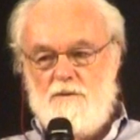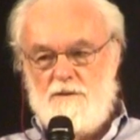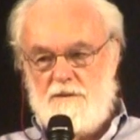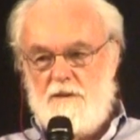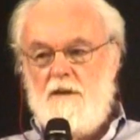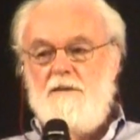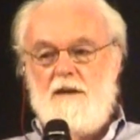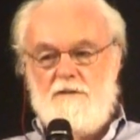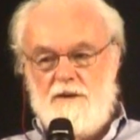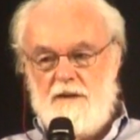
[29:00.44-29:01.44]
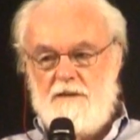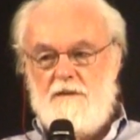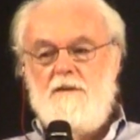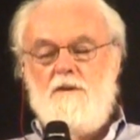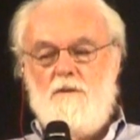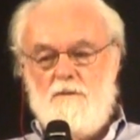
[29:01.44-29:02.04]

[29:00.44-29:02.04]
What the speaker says: course, that created